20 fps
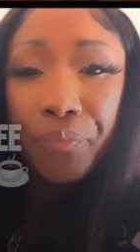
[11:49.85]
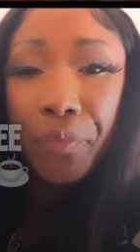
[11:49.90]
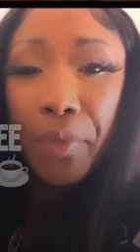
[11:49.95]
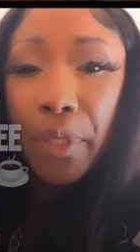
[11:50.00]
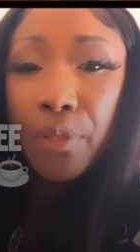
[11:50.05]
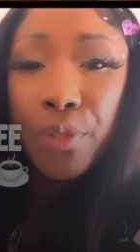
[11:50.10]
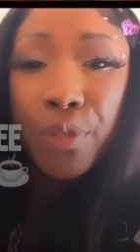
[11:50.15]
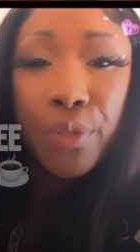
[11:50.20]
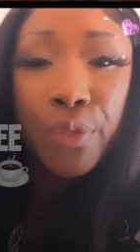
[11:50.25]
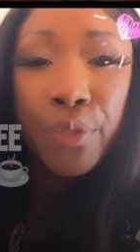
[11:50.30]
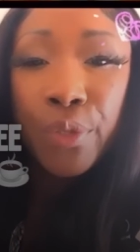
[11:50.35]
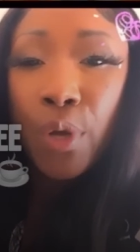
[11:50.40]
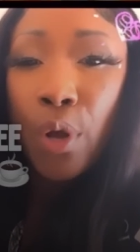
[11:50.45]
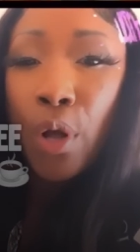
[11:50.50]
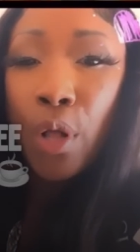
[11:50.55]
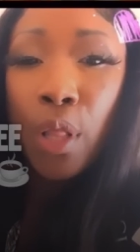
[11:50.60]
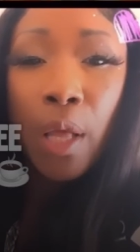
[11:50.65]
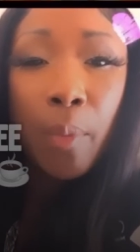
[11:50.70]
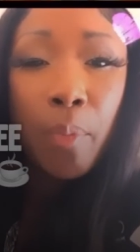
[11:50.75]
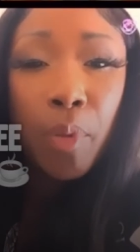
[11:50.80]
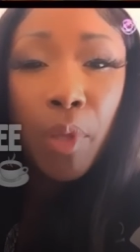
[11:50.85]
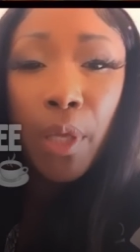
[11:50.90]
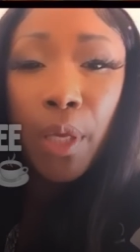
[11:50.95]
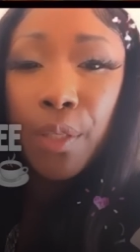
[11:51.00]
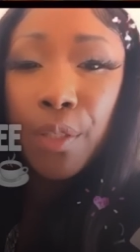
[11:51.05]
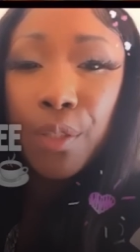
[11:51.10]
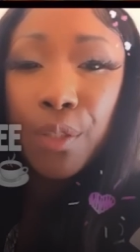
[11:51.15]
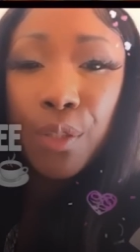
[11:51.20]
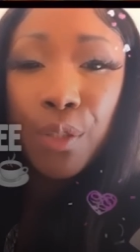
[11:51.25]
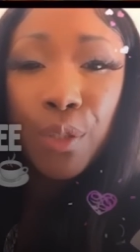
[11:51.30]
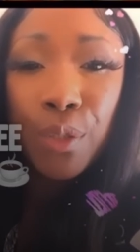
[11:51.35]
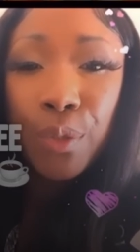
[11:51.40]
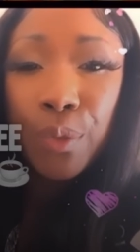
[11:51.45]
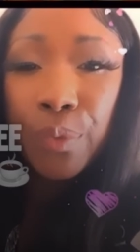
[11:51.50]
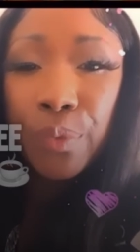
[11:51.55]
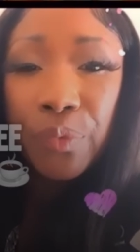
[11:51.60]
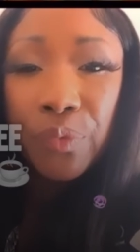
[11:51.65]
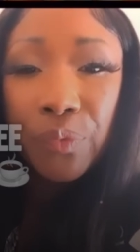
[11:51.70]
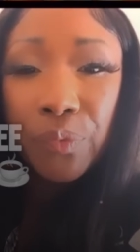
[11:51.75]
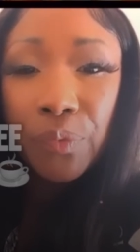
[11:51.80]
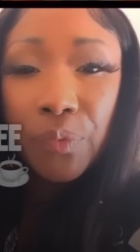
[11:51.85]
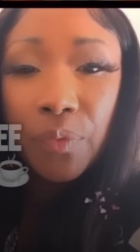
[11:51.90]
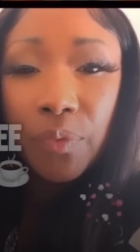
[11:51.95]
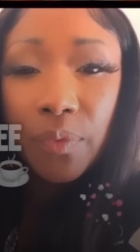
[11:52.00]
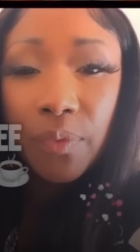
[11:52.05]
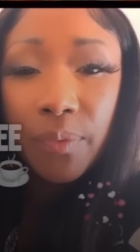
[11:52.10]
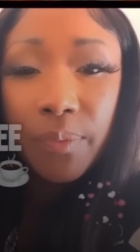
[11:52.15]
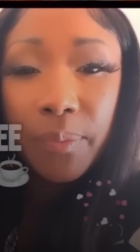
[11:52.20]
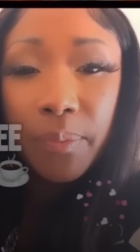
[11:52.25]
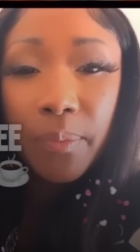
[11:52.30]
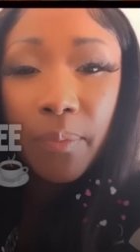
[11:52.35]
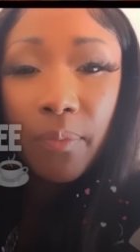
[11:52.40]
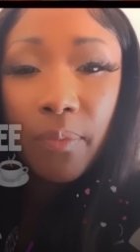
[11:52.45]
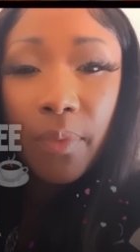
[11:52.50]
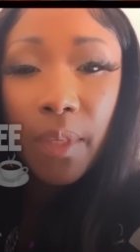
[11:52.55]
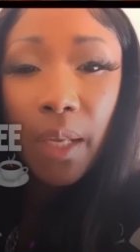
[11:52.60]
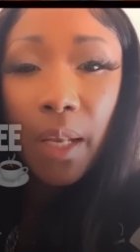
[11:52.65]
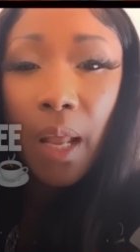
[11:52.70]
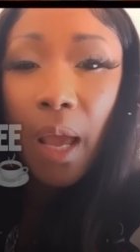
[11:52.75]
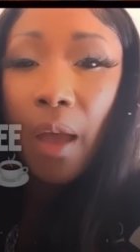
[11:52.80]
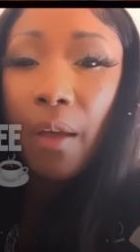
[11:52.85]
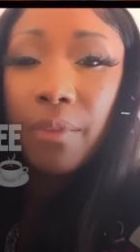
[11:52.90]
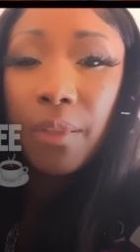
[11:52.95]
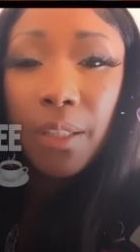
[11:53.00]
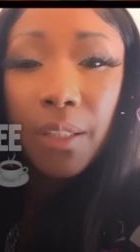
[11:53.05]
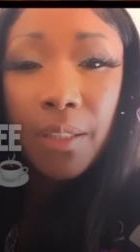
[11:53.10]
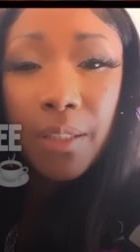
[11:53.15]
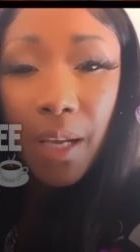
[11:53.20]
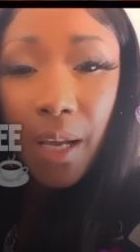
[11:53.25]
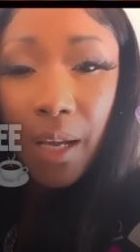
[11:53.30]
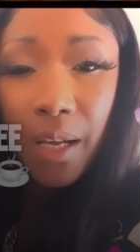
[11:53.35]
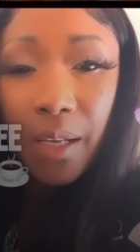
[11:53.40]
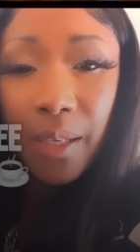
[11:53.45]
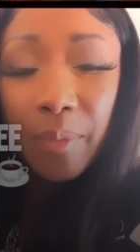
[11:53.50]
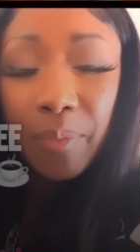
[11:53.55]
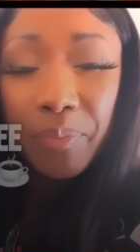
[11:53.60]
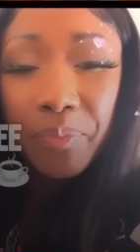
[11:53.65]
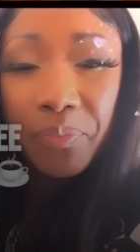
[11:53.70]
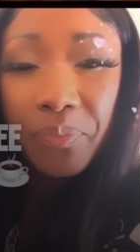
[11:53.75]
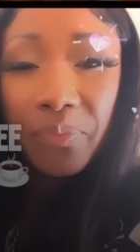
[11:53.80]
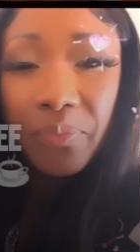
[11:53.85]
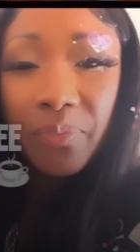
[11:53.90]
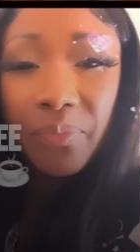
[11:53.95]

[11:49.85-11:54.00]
That's all I plan to do. And have a good time.